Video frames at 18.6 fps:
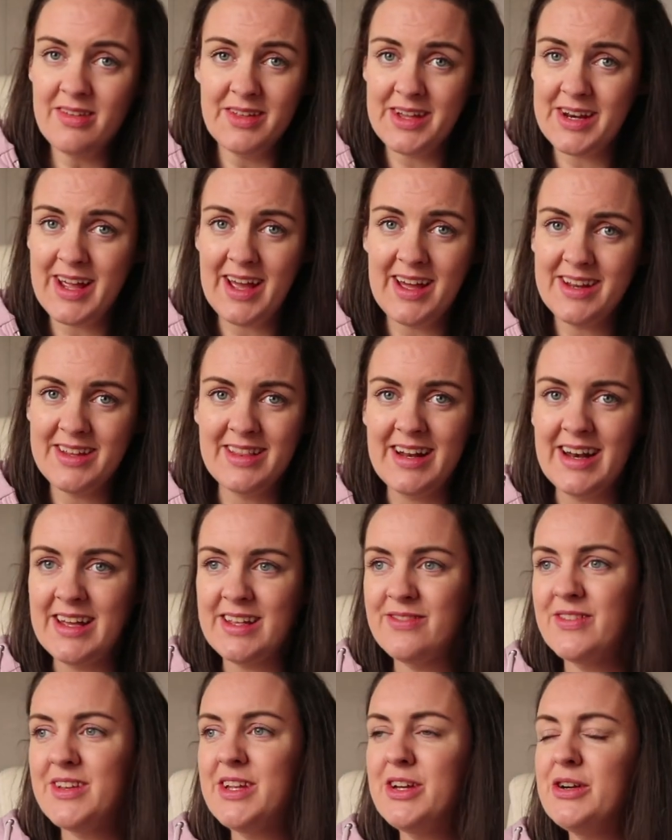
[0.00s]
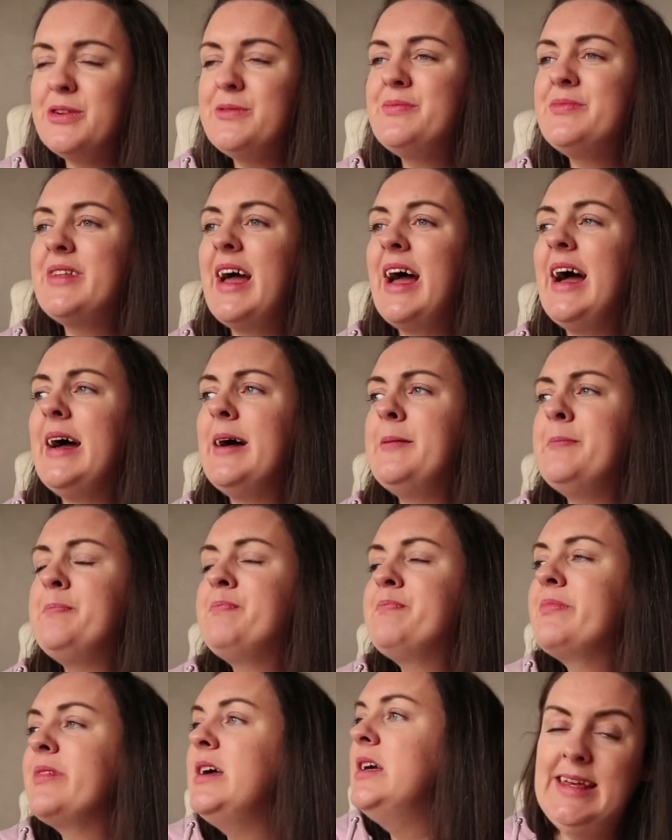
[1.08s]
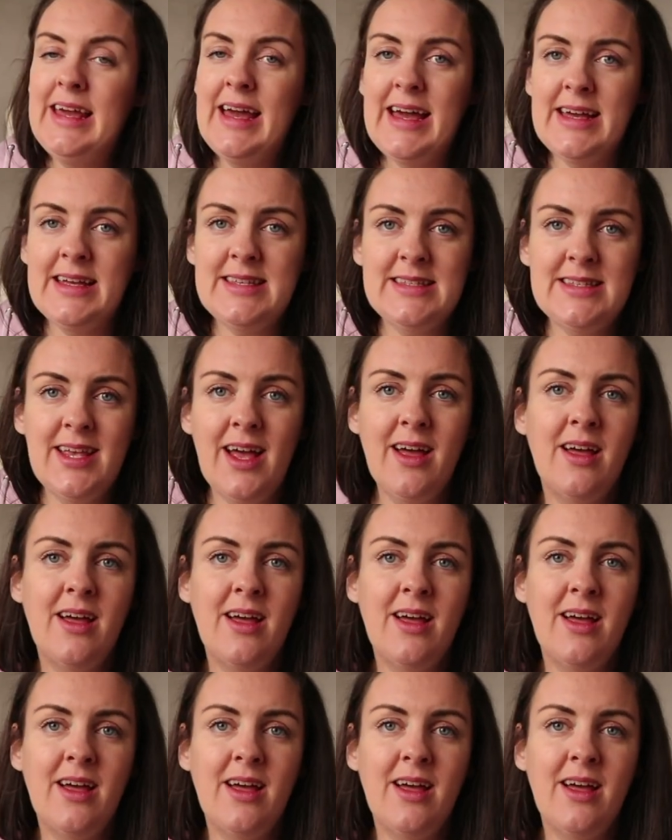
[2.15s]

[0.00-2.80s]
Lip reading: That I had in the last video. Yes.